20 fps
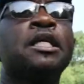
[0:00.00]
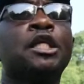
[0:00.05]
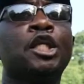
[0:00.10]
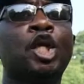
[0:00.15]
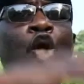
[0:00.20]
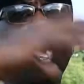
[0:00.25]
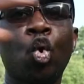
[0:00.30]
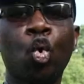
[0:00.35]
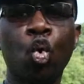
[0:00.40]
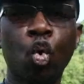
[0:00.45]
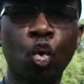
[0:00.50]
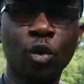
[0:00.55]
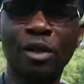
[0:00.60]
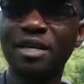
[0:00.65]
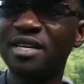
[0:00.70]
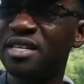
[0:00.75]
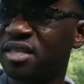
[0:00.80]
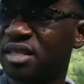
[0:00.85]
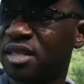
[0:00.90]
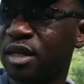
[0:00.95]
the
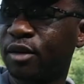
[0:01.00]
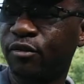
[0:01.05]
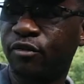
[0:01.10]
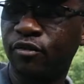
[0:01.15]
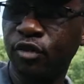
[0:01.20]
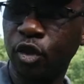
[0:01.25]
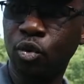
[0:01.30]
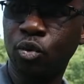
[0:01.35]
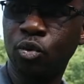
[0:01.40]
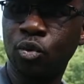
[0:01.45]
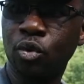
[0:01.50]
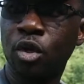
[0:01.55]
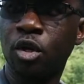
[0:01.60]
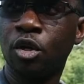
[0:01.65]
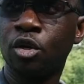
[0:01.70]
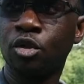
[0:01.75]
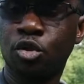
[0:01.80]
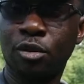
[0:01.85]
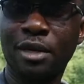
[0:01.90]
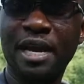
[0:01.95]
holistic view.
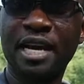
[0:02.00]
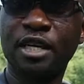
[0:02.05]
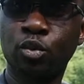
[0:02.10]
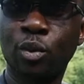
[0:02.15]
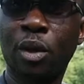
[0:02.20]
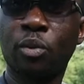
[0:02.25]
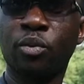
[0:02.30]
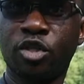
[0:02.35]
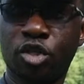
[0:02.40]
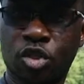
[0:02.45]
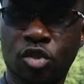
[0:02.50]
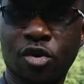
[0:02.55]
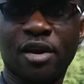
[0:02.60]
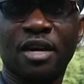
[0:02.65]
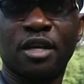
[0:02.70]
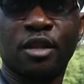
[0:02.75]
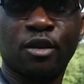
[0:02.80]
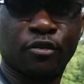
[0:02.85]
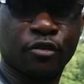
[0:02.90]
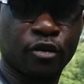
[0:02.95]
So that's why we
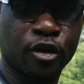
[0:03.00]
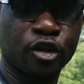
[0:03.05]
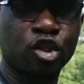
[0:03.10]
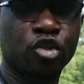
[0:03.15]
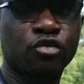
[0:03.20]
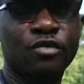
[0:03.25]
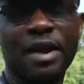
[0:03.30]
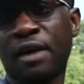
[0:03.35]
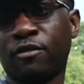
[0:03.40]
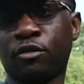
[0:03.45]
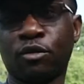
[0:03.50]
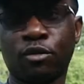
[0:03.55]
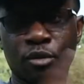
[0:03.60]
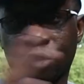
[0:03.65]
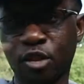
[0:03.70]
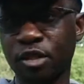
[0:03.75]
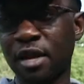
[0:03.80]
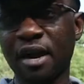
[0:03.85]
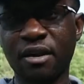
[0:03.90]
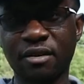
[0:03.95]
started the first travel
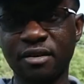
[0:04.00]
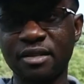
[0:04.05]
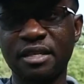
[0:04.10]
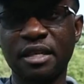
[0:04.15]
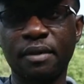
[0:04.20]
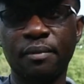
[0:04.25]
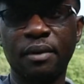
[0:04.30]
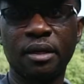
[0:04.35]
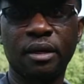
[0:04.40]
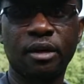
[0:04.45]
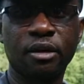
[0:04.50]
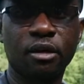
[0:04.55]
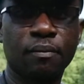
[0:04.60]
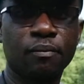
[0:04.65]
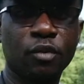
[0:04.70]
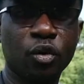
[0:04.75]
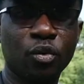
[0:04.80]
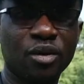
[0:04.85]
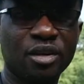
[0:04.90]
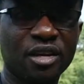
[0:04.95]
soccer team in their
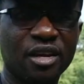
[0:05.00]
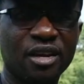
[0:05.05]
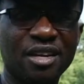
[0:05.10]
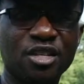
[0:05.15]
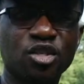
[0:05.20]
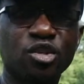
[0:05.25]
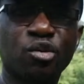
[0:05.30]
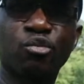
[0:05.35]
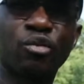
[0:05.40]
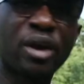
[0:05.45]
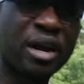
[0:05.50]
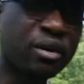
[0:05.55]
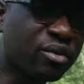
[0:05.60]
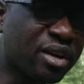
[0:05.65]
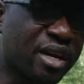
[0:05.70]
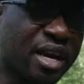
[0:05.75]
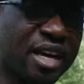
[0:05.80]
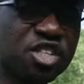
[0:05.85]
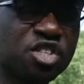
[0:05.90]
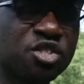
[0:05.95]
community. It's a
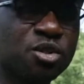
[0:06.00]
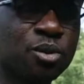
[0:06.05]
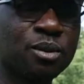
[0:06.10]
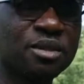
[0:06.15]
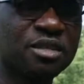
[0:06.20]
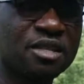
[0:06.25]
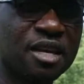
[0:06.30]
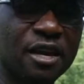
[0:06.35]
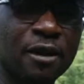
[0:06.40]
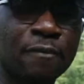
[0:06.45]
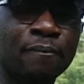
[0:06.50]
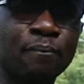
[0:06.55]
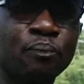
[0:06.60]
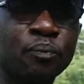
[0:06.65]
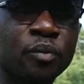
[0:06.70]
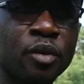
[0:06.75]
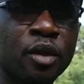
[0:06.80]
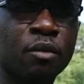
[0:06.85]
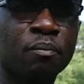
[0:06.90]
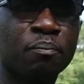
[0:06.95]
recreational team,
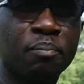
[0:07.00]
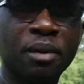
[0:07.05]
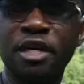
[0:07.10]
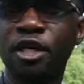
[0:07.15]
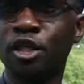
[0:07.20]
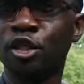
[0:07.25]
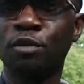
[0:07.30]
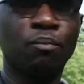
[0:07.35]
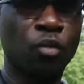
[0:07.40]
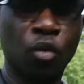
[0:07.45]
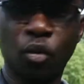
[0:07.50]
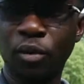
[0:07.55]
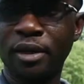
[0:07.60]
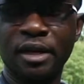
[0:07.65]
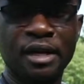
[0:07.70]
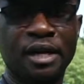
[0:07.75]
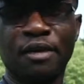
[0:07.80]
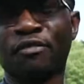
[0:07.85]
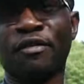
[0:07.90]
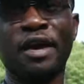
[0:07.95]
but it's more than
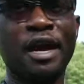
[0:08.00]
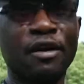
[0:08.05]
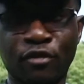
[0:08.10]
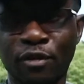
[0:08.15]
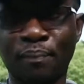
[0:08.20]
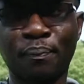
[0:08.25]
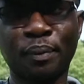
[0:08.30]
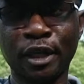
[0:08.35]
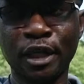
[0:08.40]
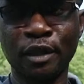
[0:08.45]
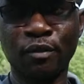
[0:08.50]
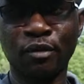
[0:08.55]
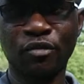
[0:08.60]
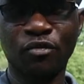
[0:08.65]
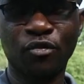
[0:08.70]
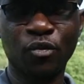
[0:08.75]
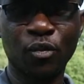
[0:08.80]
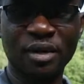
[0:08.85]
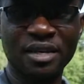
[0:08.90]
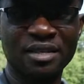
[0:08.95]
they've ever played
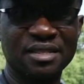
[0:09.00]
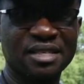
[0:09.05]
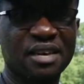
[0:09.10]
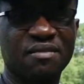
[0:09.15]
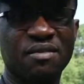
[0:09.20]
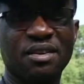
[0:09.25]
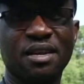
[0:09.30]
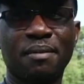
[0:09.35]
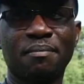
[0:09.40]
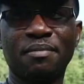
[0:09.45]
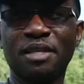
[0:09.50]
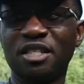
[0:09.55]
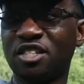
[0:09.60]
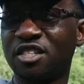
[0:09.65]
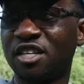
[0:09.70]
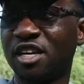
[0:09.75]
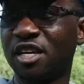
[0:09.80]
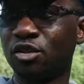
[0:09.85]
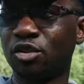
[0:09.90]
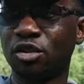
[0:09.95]
before, and it's giving them the
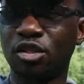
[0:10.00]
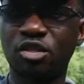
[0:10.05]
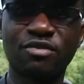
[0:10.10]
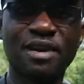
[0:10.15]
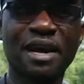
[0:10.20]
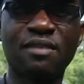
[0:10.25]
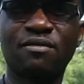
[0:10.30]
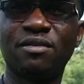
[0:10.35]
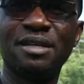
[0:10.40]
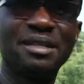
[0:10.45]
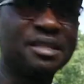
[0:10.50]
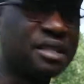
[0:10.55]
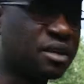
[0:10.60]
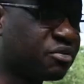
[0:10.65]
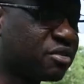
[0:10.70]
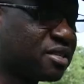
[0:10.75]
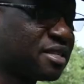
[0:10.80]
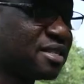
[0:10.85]
chance to travel in different